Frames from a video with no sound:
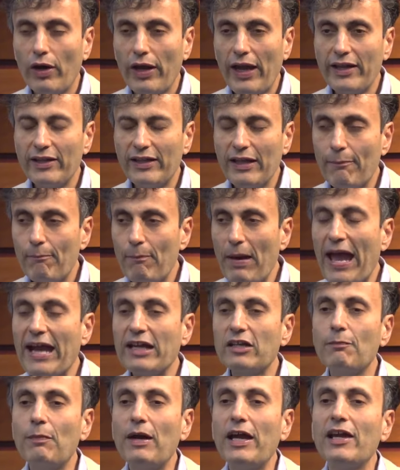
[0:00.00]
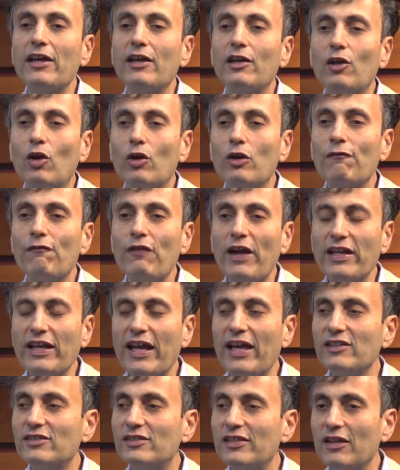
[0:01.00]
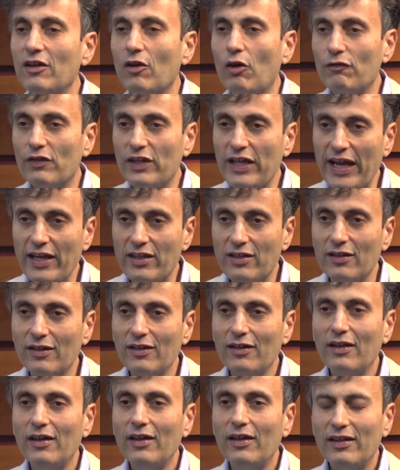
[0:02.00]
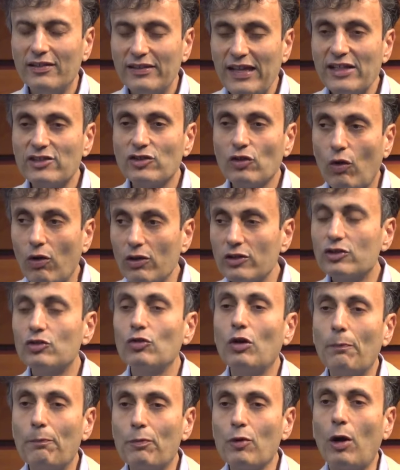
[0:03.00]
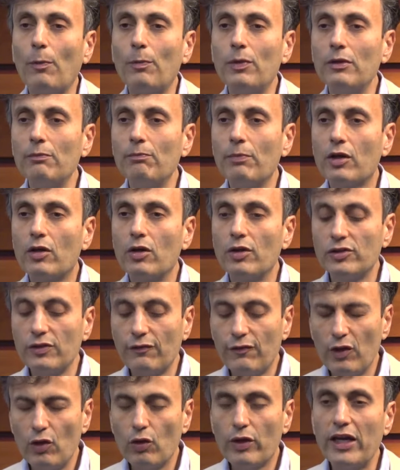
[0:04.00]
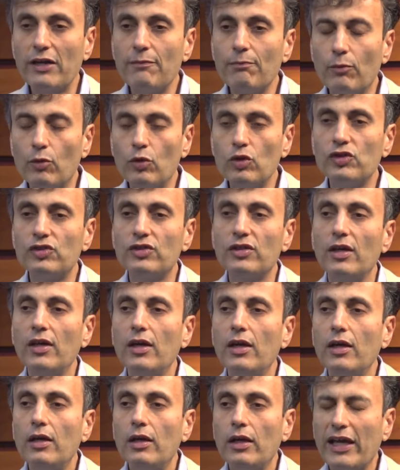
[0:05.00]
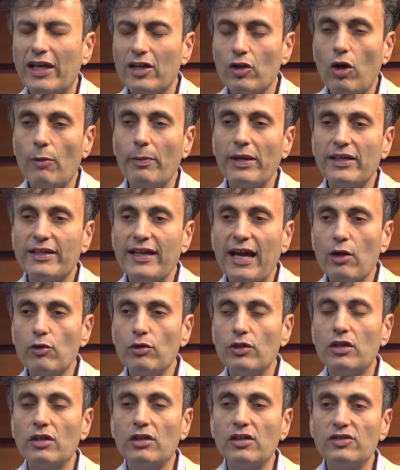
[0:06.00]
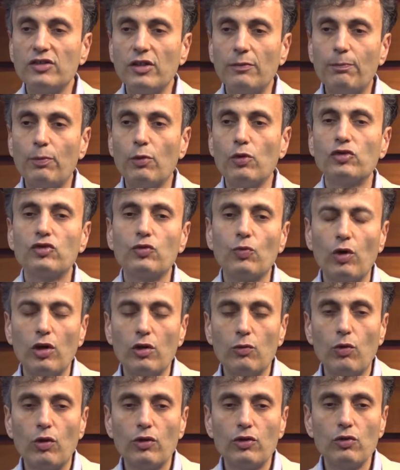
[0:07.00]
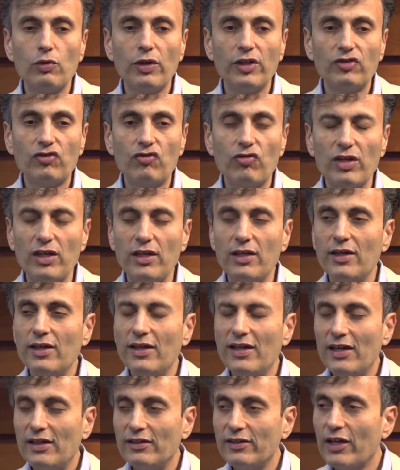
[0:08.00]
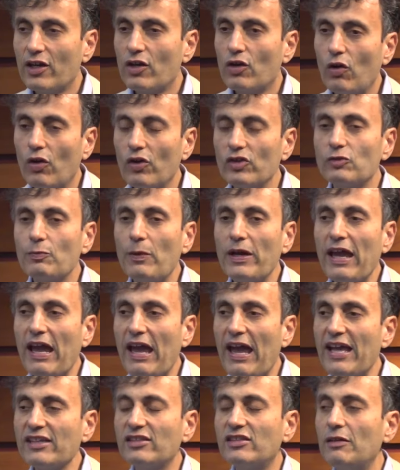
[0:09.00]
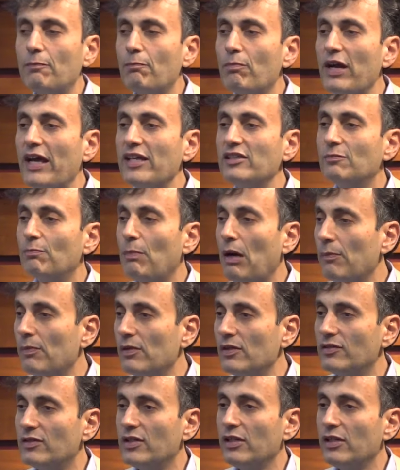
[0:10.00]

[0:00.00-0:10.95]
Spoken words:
and they're backed by a lot of financing of debt, that's also a problem, because if you look at most economic downturns in post-World War II history, they're caused by asset price bubbles